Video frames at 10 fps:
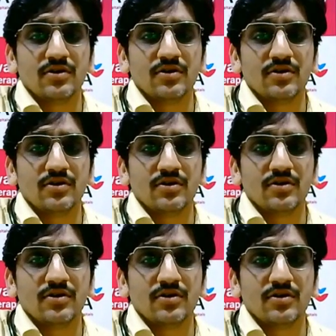But
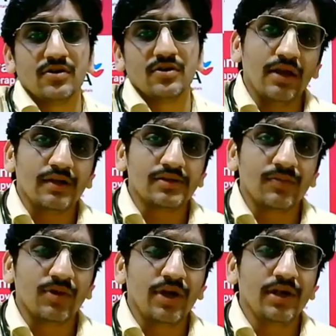when we are
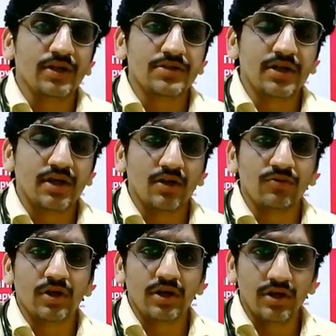extrapolating this data to
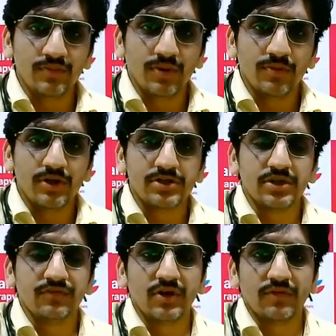the Indian
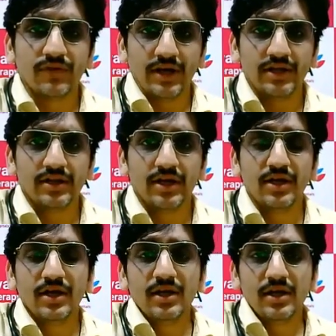population, we are finding that
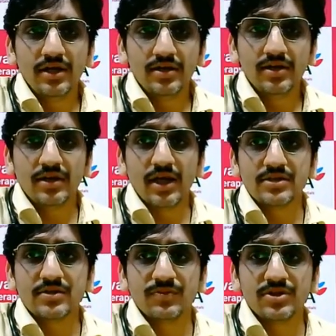Indian
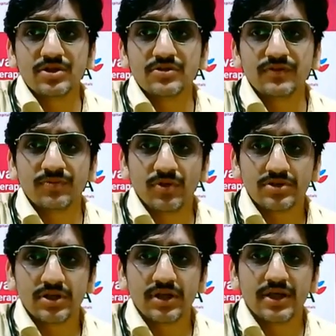cancer patients with
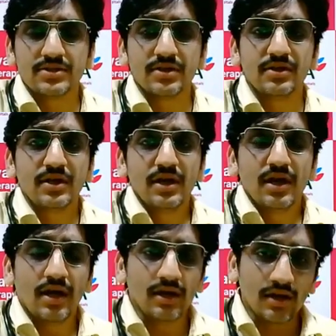prostate cancer
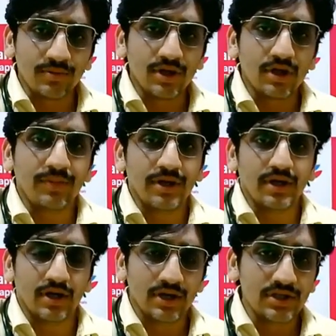are coming up at
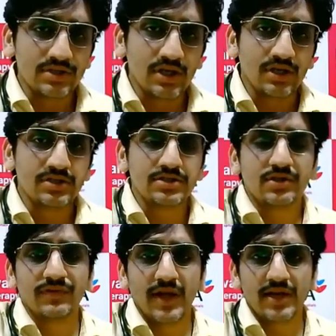early stages
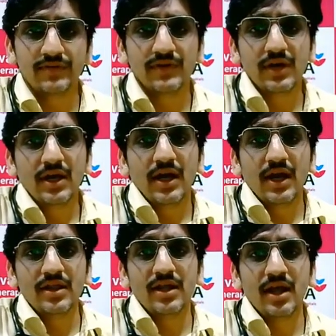of life,
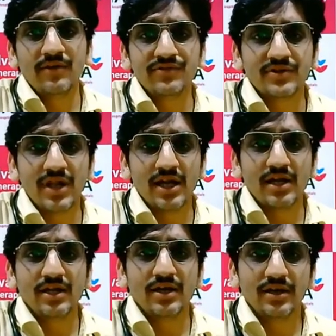and they have
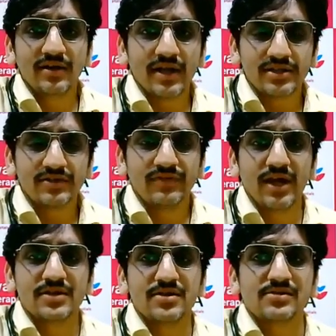slightly aggressive
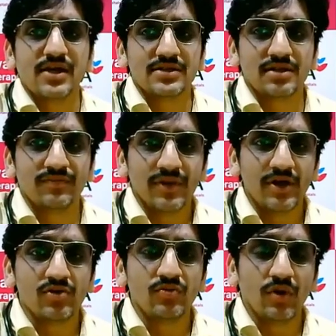cancers as compared
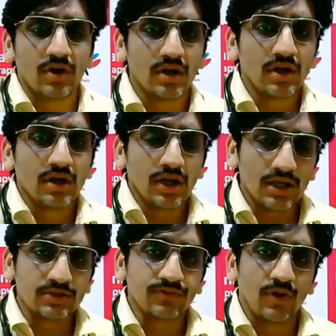to what
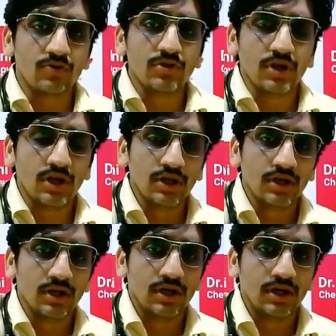is found in